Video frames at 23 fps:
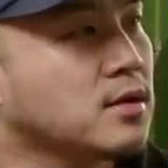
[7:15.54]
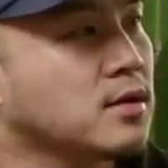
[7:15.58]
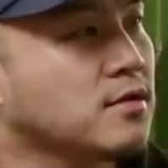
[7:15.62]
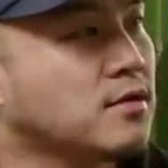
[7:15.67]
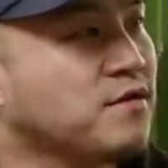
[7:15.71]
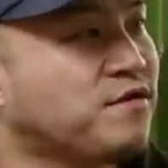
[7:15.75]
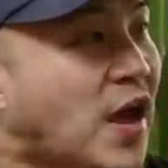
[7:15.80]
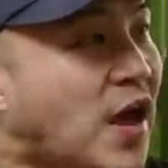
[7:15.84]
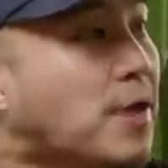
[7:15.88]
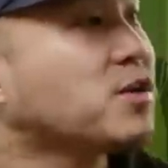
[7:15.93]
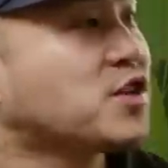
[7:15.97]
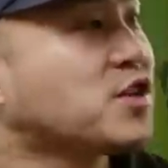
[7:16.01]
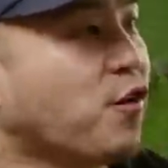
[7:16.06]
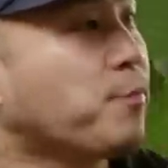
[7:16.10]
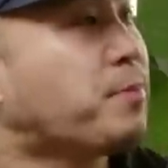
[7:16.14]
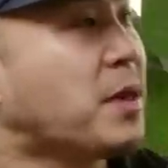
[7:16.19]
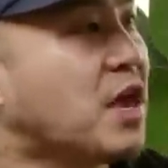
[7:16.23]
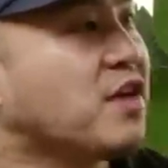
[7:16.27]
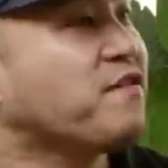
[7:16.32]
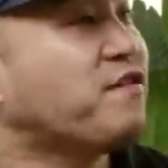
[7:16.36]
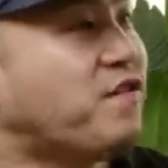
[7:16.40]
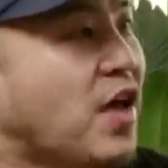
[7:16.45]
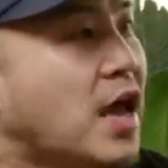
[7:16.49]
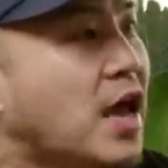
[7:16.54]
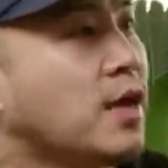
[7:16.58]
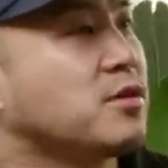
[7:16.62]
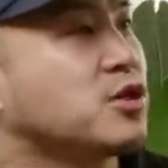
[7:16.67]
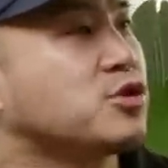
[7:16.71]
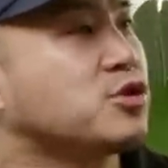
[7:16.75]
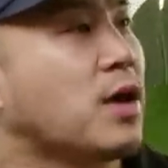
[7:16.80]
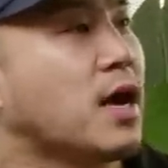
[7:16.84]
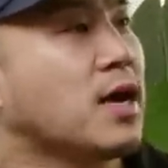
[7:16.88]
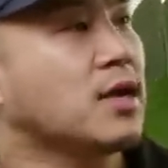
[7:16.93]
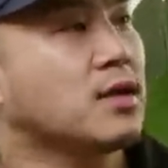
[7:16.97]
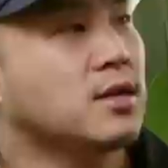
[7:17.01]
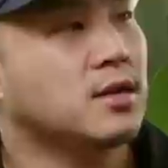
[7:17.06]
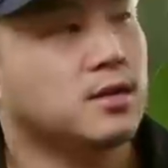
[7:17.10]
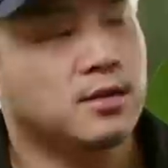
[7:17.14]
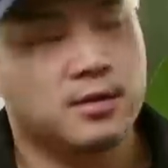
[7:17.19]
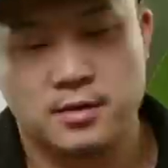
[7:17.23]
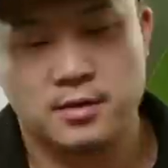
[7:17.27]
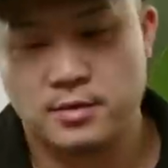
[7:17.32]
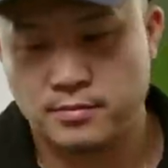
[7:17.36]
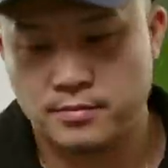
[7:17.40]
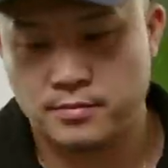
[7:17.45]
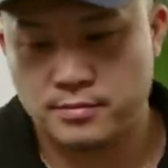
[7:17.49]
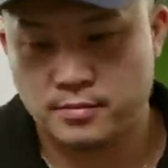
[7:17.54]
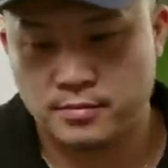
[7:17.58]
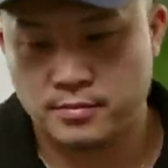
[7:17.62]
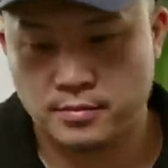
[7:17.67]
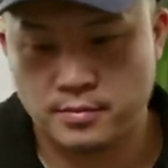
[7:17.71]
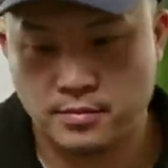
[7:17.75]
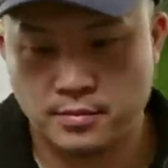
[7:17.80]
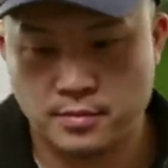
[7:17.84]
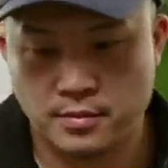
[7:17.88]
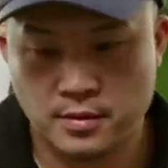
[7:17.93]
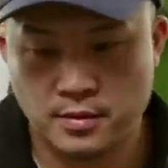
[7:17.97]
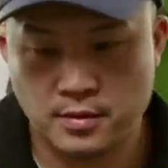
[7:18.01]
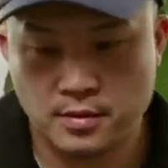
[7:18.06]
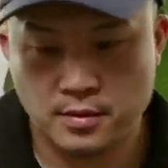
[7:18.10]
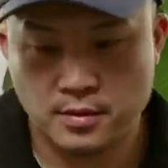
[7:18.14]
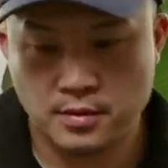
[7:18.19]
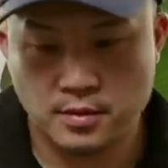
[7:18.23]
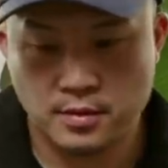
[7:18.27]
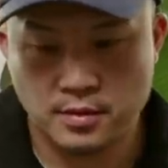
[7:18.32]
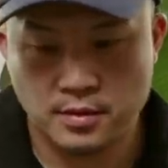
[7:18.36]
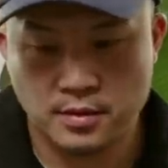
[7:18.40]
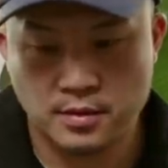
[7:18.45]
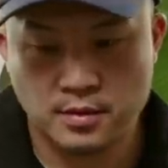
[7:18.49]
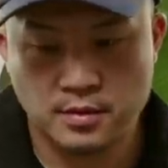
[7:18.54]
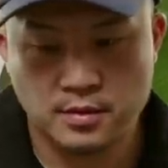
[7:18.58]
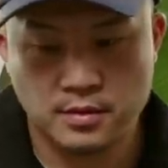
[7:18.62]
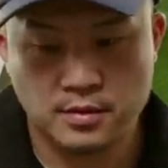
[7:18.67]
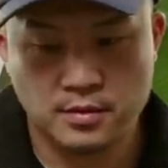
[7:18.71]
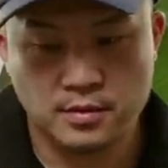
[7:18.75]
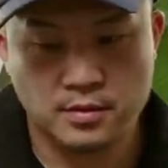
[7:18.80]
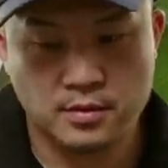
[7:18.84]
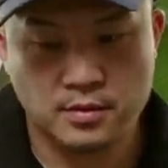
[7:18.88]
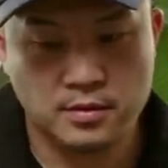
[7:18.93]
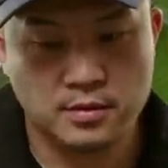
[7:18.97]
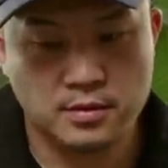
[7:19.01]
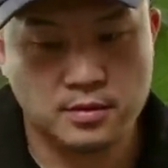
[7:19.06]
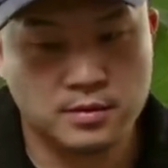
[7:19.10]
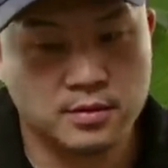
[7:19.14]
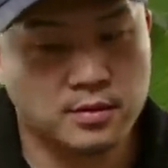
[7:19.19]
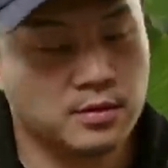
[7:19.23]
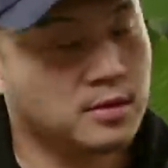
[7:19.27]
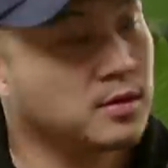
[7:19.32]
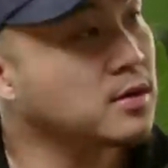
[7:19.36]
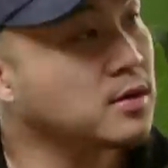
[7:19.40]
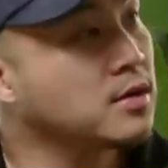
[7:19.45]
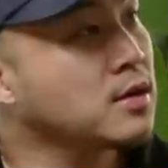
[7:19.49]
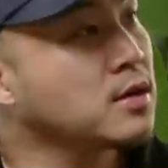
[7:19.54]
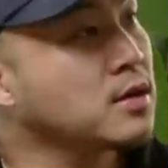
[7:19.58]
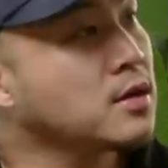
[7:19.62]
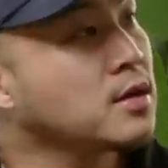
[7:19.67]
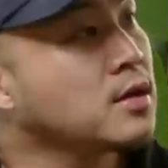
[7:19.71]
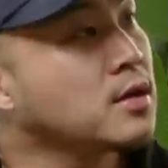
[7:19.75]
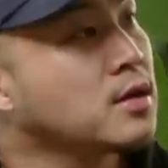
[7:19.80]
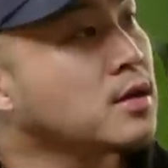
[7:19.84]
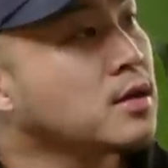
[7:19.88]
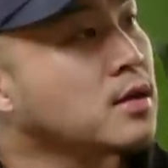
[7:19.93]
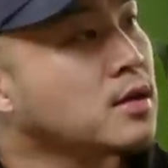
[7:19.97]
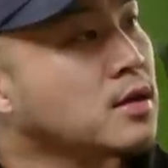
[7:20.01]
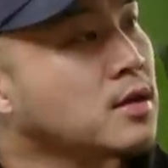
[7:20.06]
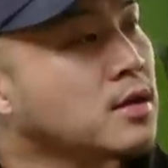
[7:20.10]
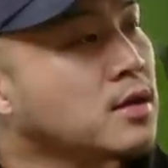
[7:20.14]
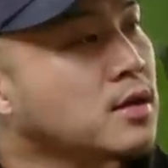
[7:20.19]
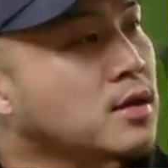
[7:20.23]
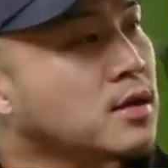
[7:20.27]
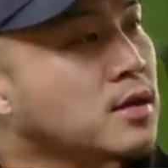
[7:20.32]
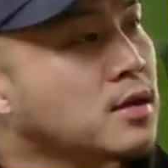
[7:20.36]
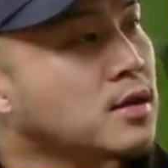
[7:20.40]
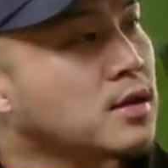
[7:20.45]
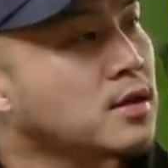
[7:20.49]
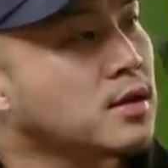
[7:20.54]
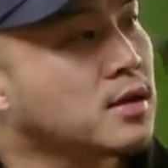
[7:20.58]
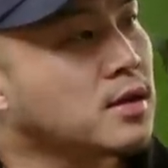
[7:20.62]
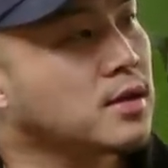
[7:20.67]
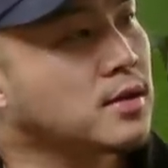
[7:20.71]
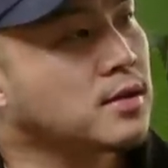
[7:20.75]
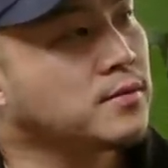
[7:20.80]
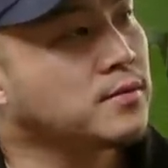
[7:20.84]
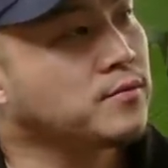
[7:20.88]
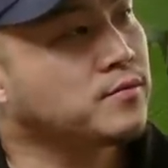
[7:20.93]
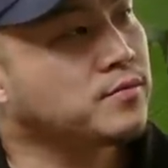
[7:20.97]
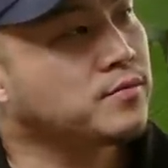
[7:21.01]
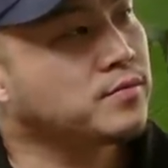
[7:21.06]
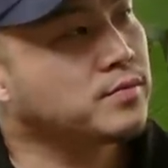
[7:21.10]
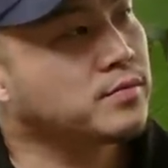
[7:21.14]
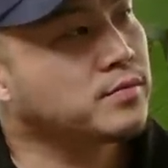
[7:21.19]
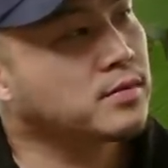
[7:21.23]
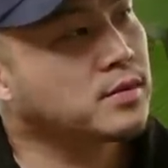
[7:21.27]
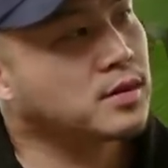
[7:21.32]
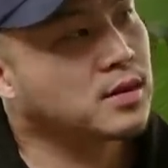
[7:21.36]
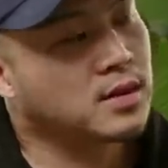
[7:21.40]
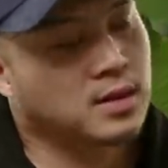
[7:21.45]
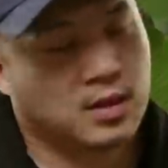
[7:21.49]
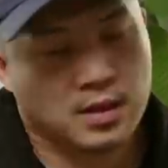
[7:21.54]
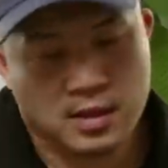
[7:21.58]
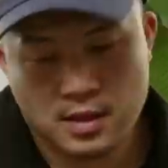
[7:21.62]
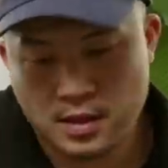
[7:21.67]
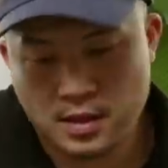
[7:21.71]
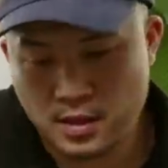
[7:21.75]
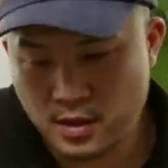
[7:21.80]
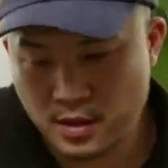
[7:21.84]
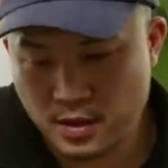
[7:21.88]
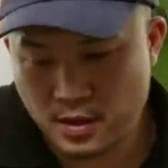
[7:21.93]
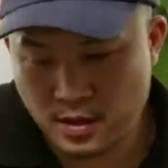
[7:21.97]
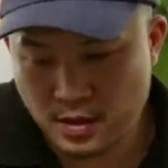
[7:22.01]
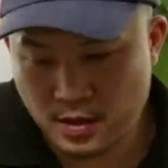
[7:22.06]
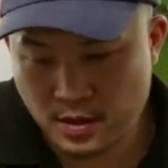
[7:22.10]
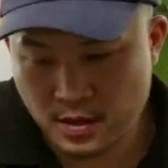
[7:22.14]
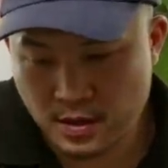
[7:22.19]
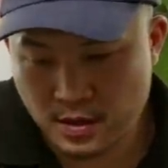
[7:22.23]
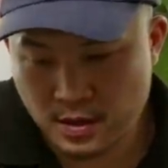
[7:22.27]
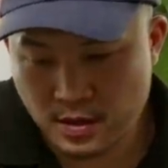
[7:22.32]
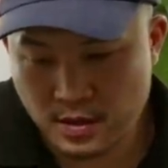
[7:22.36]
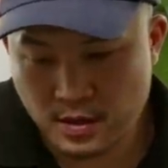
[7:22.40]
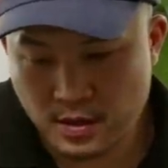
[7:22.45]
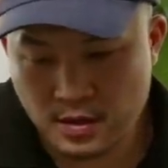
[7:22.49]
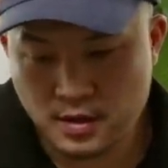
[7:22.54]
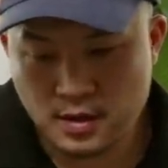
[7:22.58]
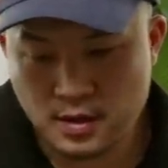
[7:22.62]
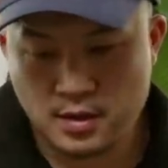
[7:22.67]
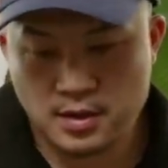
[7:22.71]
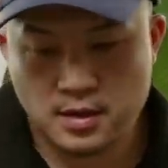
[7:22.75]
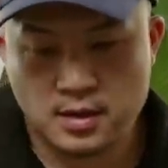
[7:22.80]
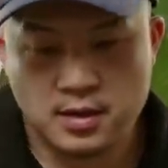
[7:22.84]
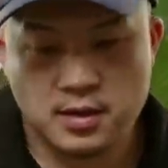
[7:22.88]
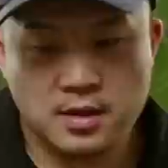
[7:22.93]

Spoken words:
(not speaking)